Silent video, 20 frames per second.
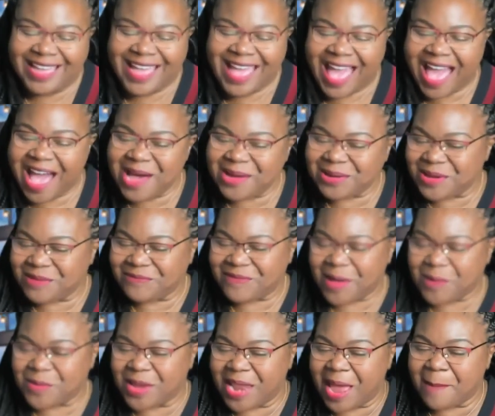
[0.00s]
I don't know if
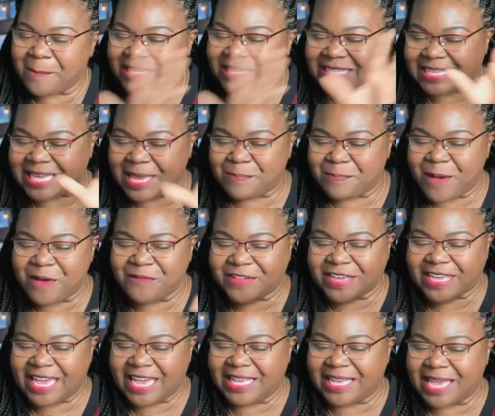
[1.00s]
I'm going to skip
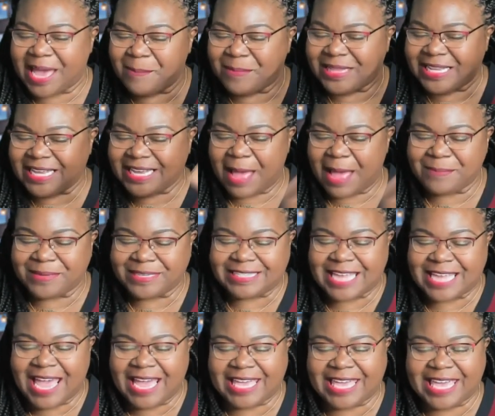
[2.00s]
over Kenya. I'm going to
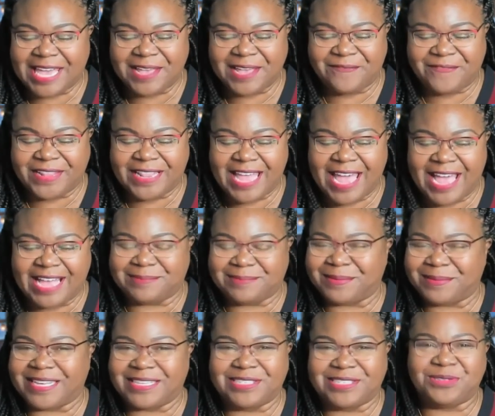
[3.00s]
say Kenya for
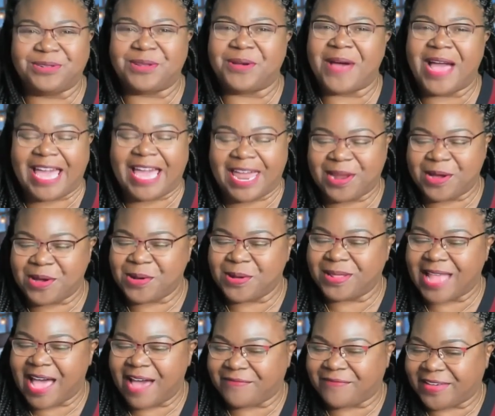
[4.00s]
last, because I got a
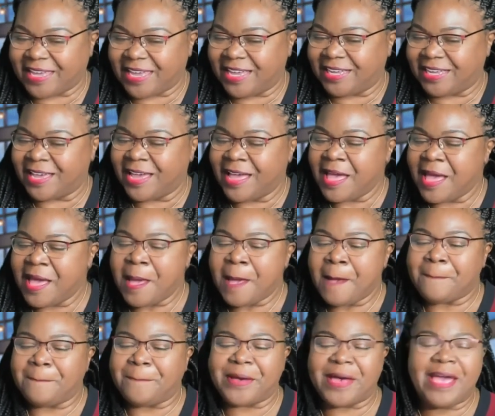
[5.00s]
whole lot for Kenya.
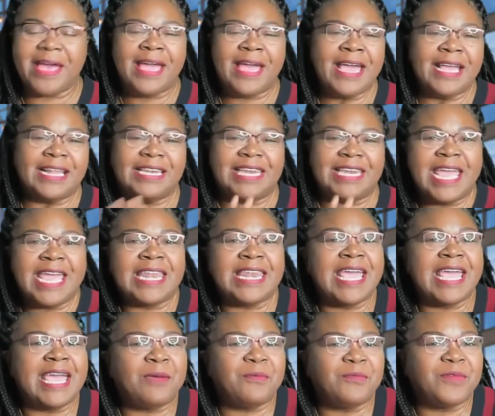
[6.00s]
But
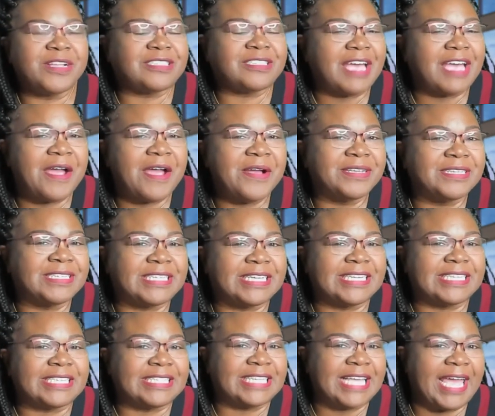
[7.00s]
Nene returns
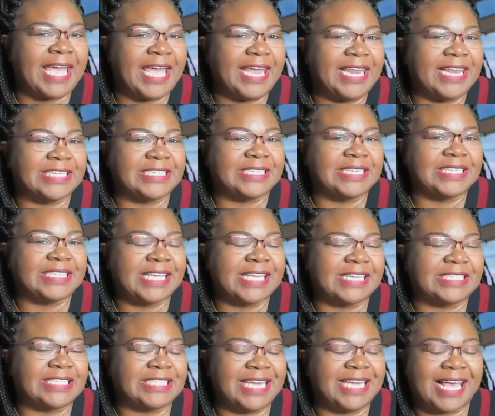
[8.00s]
to the scene, and she
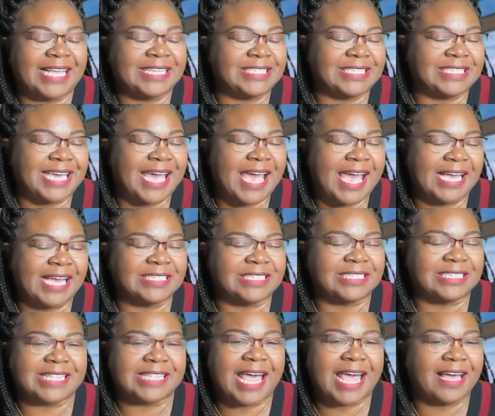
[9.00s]
says she has
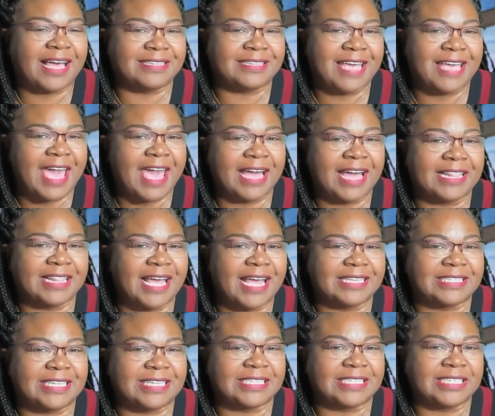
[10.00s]
changed, just like her
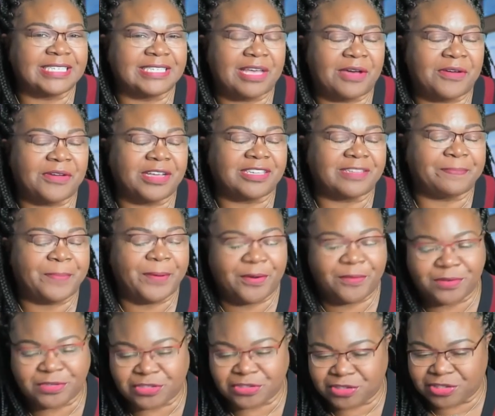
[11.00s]
tagline says, she's on a
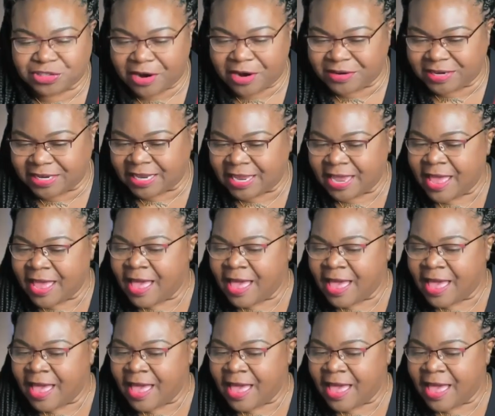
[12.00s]
spiritual journey.